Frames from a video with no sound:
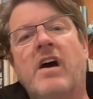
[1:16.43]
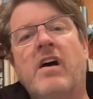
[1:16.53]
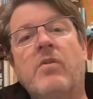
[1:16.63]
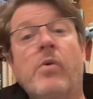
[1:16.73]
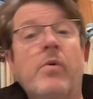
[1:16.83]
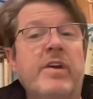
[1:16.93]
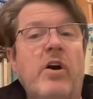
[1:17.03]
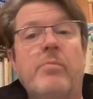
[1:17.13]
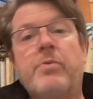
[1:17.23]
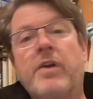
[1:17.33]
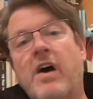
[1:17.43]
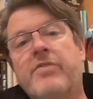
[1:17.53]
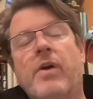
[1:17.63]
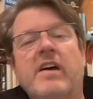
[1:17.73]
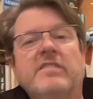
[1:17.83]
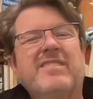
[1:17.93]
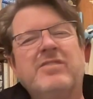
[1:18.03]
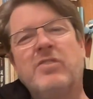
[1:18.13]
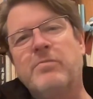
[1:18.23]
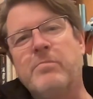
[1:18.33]
are what we call pre-authorized,
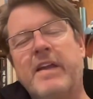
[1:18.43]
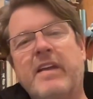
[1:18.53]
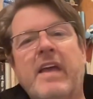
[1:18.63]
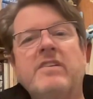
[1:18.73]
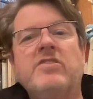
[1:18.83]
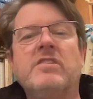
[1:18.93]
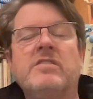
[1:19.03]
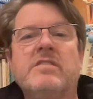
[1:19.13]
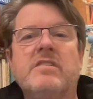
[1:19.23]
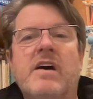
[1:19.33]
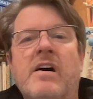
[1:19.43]
certain medications,